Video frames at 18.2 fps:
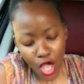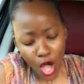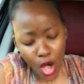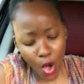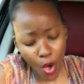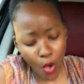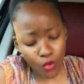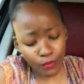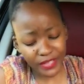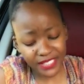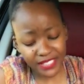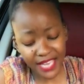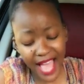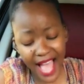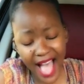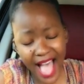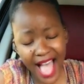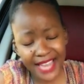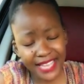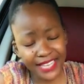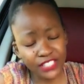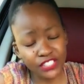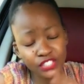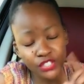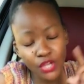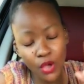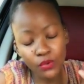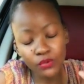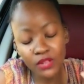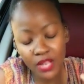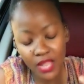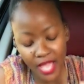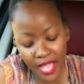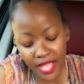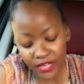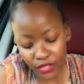Hold me tight and don't
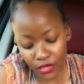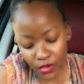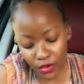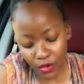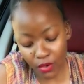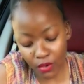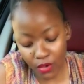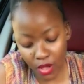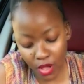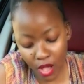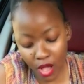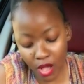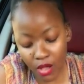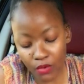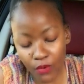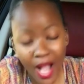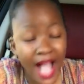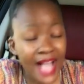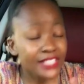let go.